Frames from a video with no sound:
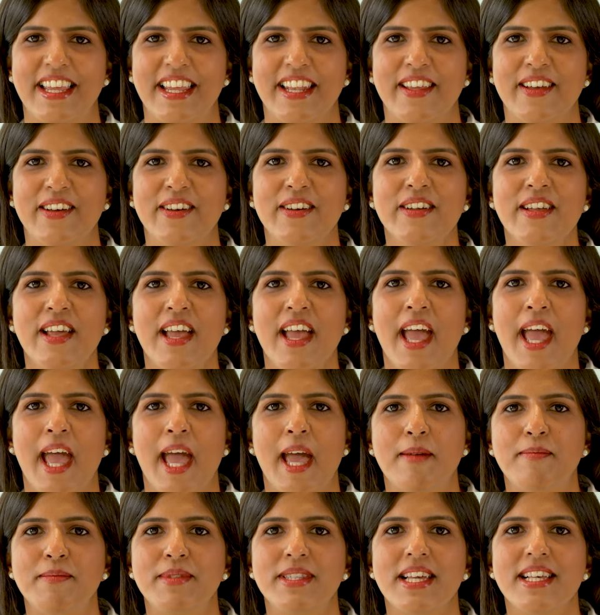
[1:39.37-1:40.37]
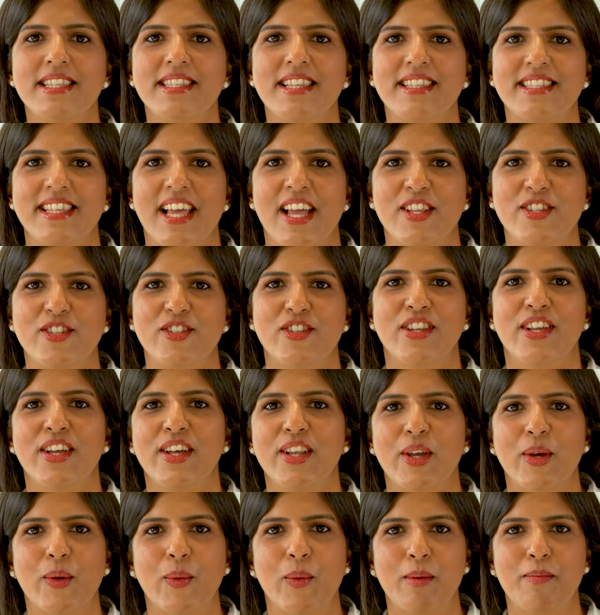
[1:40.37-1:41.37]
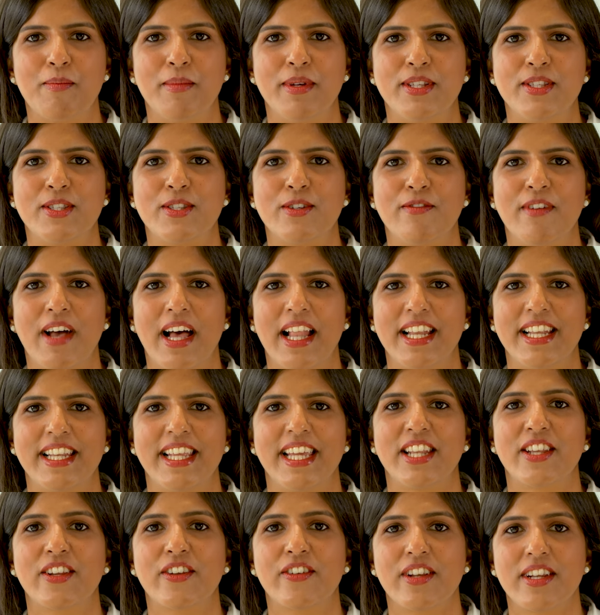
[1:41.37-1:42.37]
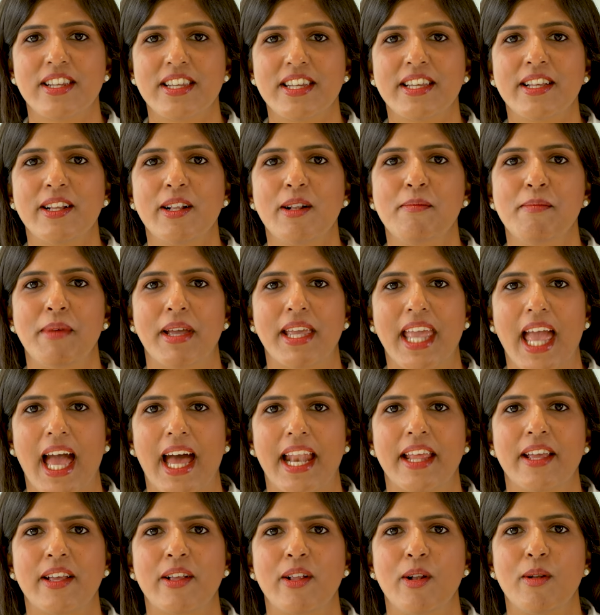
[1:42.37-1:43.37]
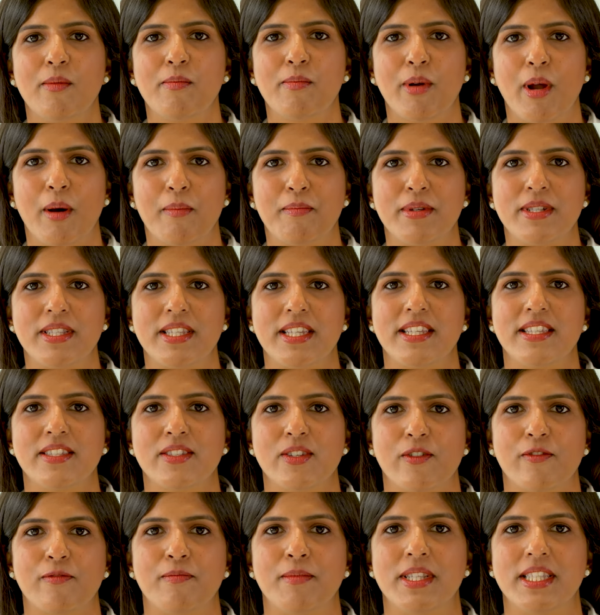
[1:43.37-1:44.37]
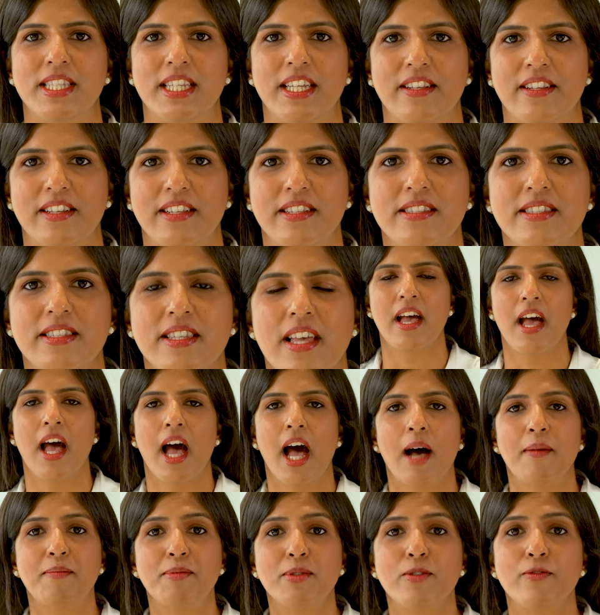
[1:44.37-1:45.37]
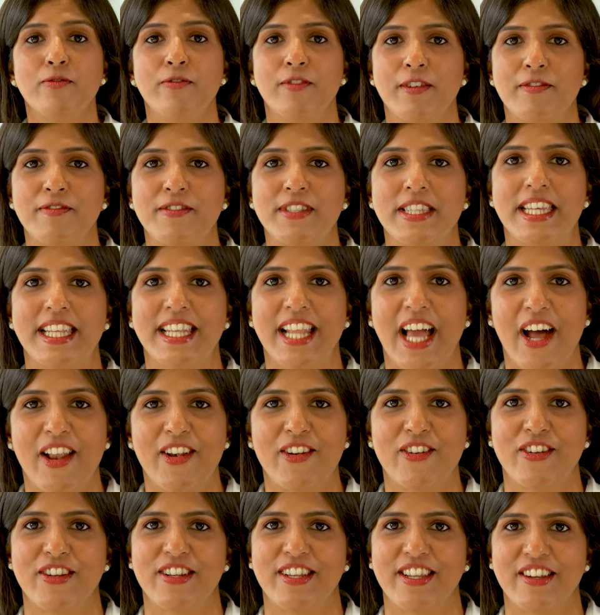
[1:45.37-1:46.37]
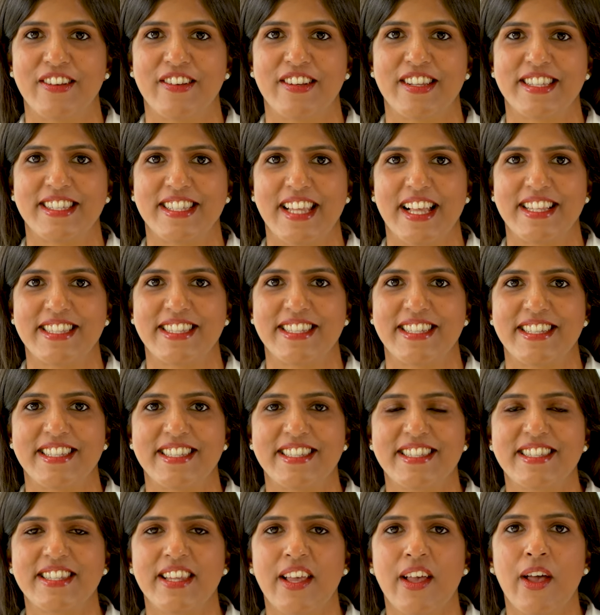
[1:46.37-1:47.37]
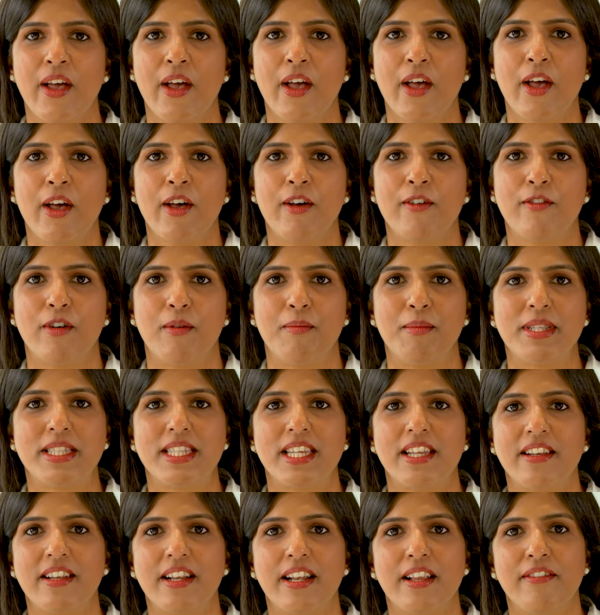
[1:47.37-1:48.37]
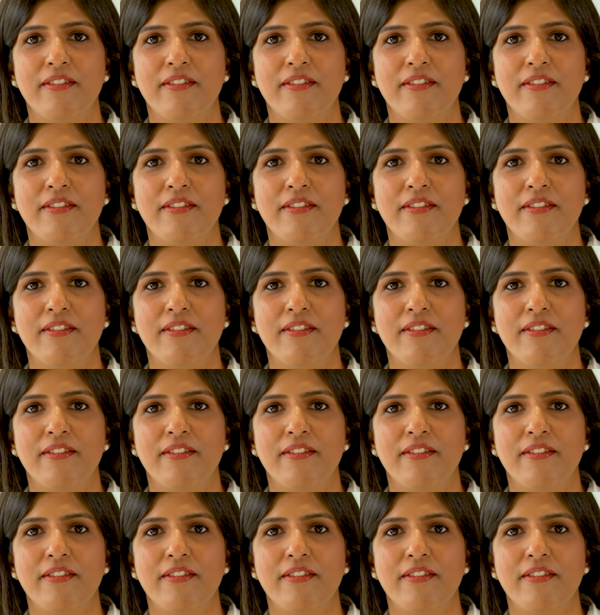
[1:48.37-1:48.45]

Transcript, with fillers: leader, MTS has engineered equipment to validate critical mechanical properties of materials up to 1500 degrees Celsius. For material